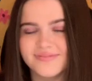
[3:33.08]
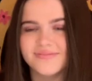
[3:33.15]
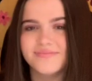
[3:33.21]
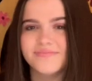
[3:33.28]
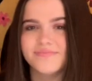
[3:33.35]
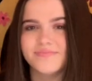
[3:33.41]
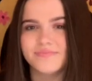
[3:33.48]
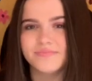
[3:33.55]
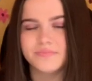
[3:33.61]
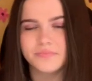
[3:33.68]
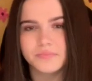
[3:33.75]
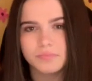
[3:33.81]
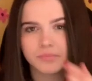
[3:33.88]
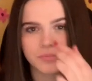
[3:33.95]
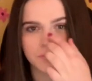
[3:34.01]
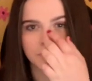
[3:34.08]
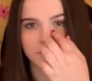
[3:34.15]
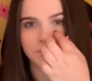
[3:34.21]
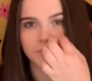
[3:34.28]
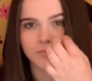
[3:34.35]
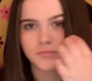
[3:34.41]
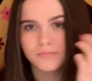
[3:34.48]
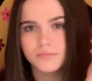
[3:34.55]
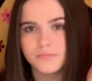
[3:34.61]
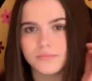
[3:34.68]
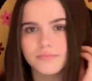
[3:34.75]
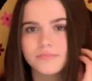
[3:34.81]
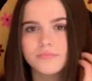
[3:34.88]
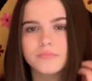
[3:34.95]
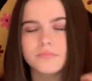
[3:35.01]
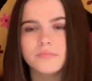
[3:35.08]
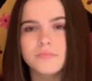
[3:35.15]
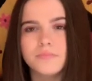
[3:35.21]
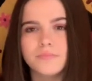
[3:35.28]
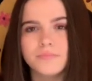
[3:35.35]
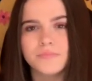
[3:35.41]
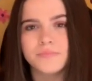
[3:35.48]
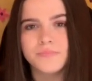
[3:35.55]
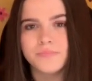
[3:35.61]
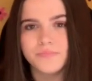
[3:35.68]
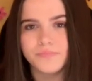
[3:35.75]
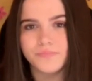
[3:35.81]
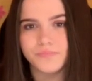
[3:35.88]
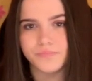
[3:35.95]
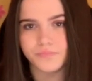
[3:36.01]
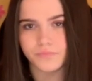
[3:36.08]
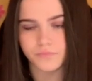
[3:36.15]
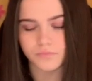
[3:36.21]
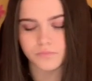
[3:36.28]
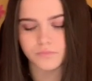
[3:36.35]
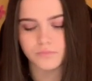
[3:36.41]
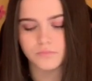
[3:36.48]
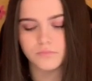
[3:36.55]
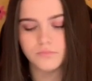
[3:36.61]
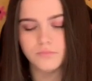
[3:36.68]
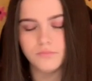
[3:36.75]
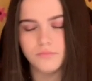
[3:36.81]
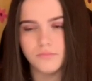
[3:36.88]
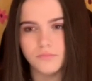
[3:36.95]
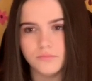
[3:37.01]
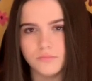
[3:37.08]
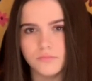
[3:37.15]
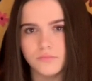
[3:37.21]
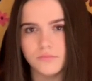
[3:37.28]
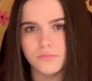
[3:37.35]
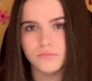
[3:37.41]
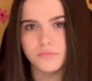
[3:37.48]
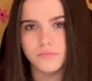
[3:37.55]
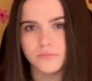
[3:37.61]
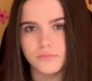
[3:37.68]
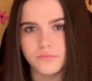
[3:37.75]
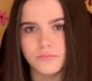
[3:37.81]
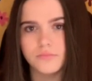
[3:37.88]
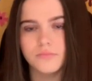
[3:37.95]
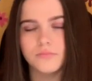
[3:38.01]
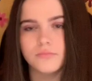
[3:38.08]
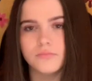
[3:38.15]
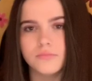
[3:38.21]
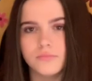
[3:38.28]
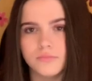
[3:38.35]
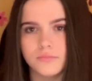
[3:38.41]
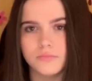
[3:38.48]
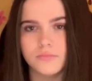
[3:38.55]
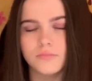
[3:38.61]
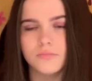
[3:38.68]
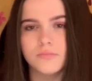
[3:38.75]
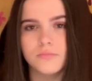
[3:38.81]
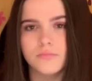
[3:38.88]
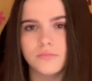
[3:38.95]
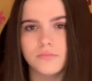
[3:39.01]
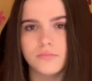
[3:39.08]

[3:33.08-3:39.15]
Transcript: This person isn't speaking.